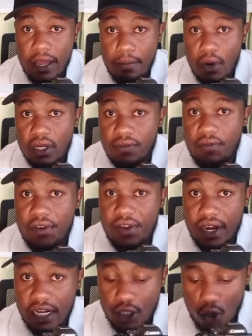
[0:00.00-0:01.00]
gimbal is
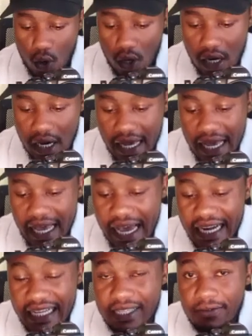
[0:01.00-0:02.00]
very critical and